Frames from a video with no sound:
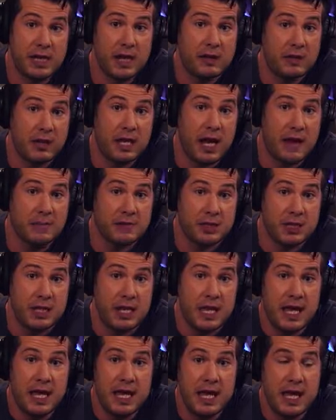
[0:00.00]
only an option,
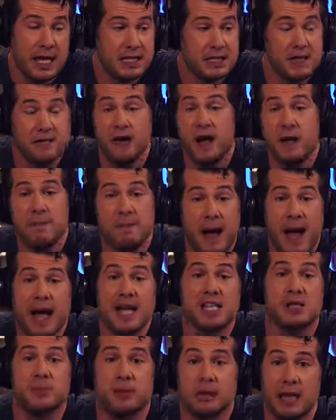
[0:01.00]
it's a very
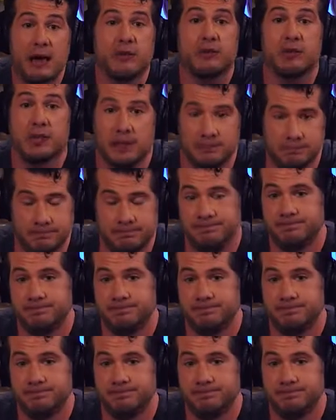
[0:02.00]
possible outcome.